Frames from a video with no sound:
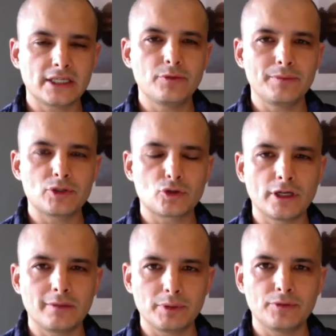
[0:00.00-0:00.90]
we've been trying
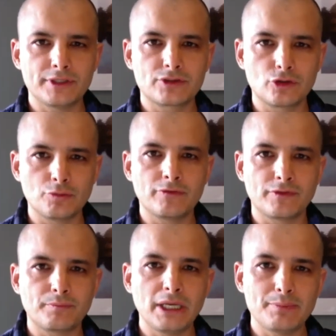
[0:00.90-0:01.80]
to build this group
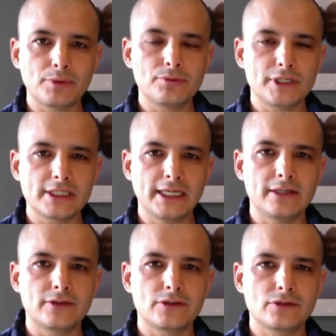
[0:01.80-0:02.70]
of people, these
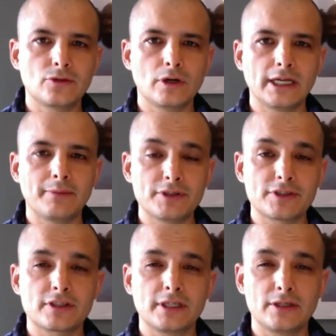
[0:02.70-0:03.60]
leaders who are like
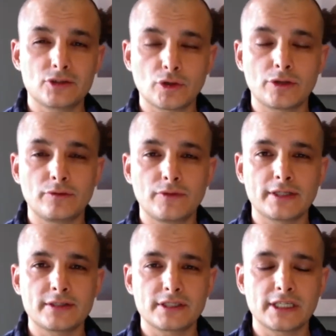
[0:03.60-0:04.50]
business leaders trying to
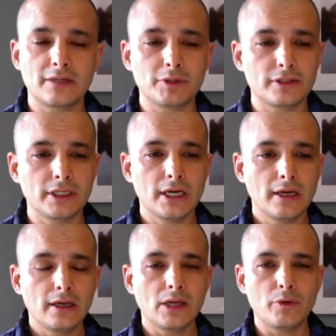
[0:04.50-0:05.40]
advance sustainability.
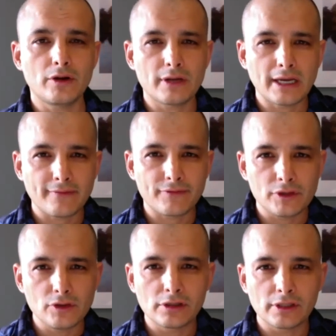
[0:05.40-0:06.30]
And we don't have the
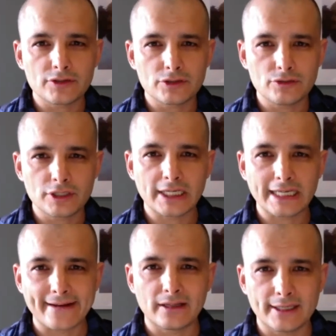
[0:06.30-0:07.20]
nucleus who's going to
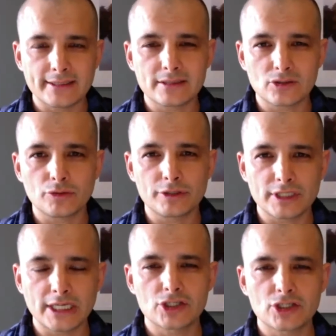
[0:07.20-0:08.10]
catalyze this
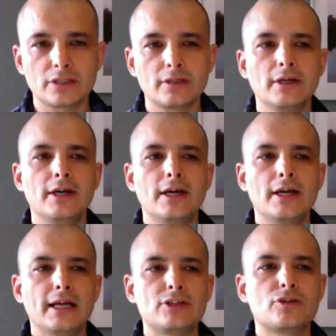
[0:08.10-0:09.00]
organization.
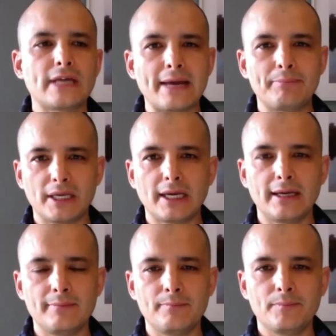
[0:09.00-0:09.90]
And so that
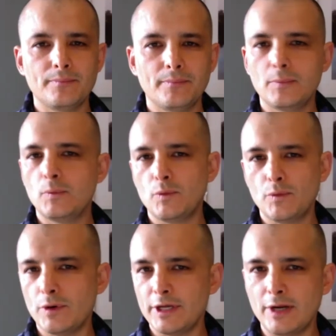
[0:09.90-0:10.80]
became,
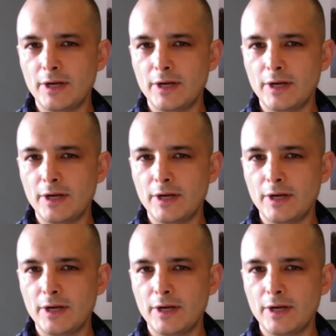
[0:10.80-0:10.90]
you know,